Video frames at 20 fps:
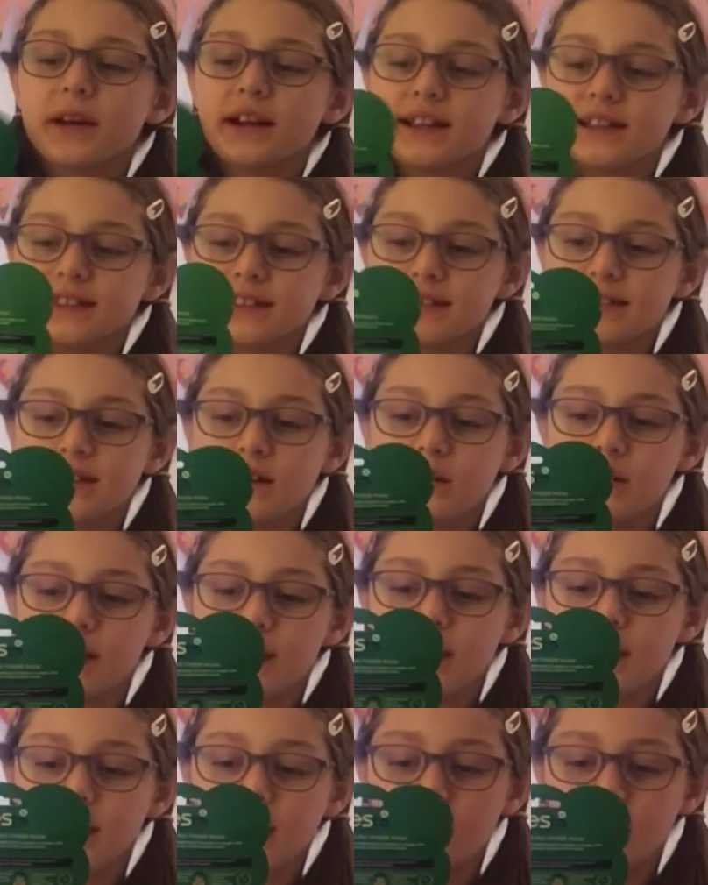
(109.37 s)
this
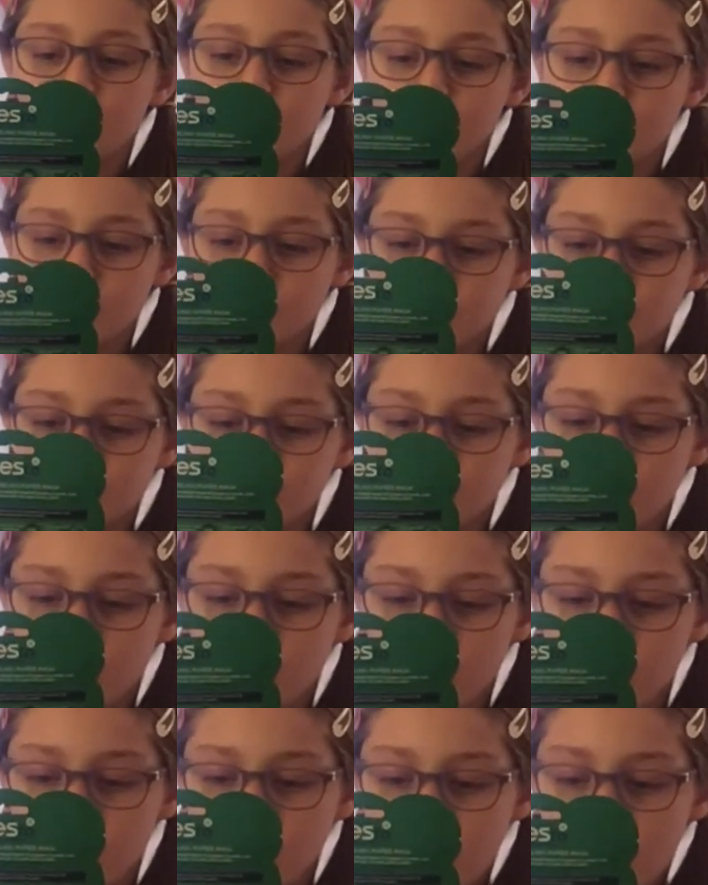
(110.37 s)
only includes
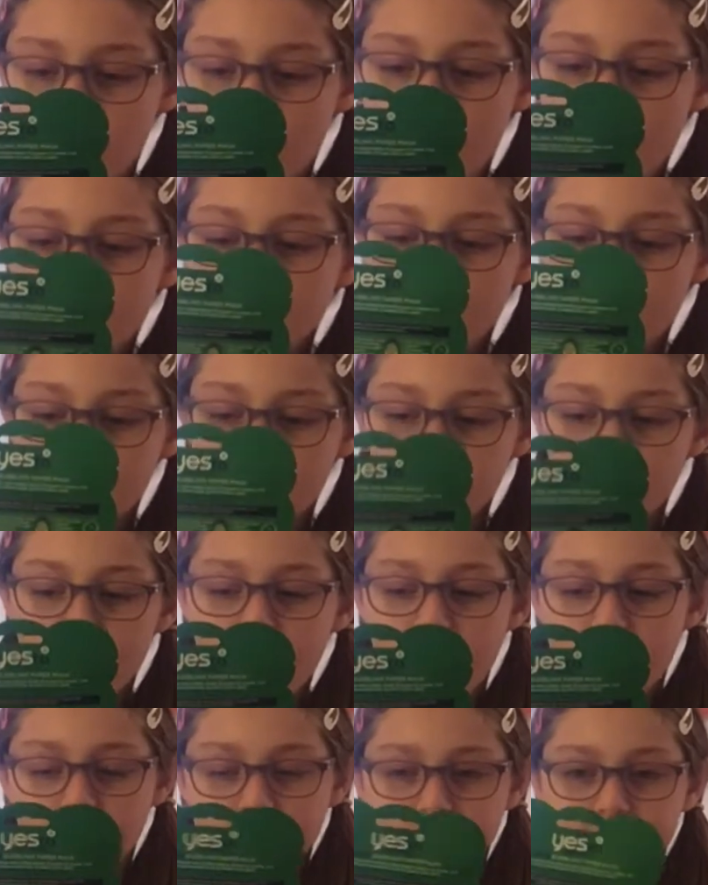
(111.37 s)
one paper
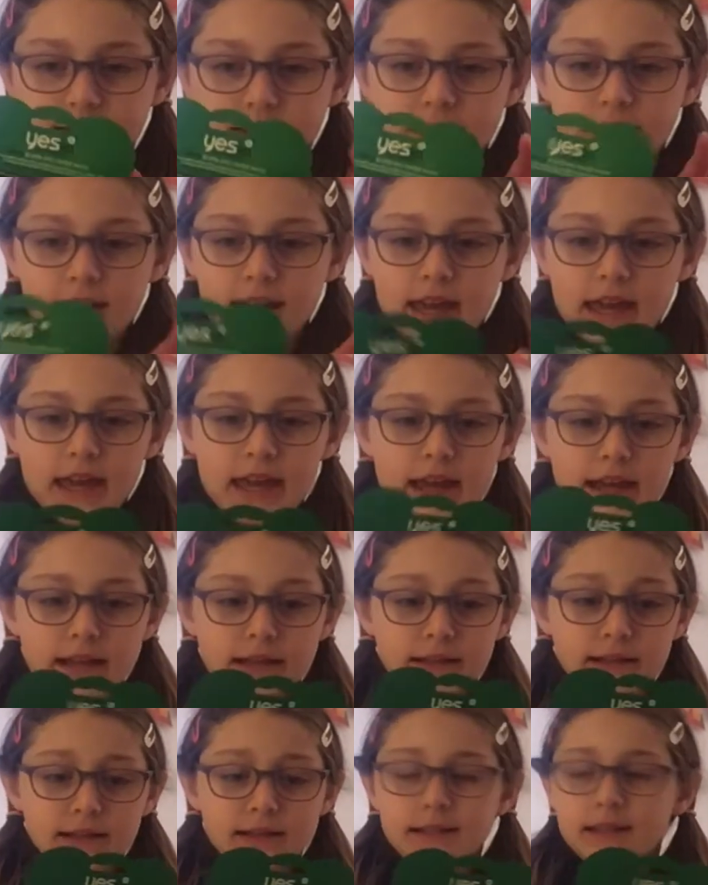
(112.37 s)
mask.
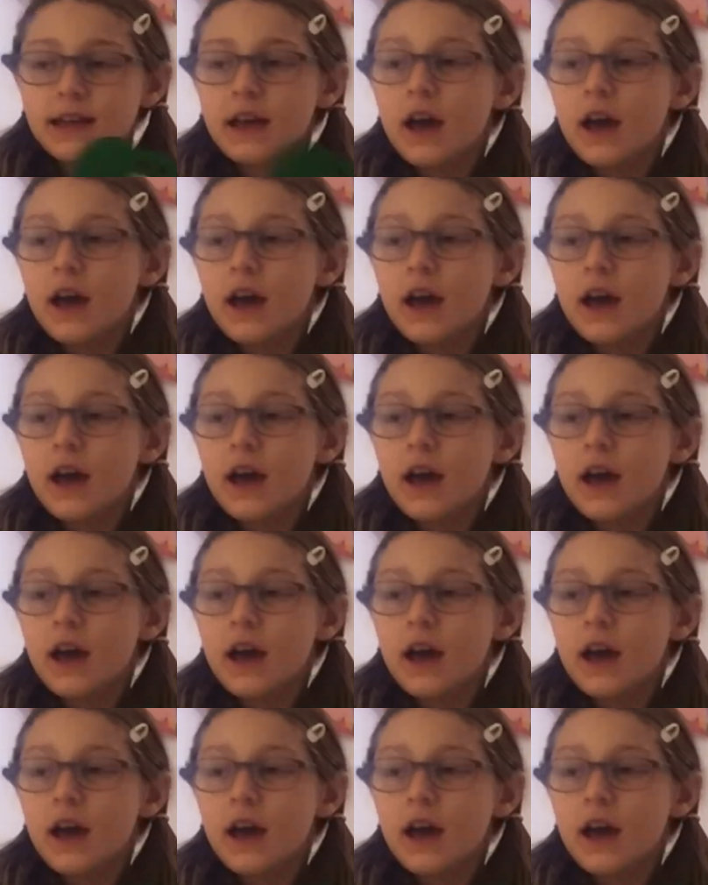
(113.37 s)
And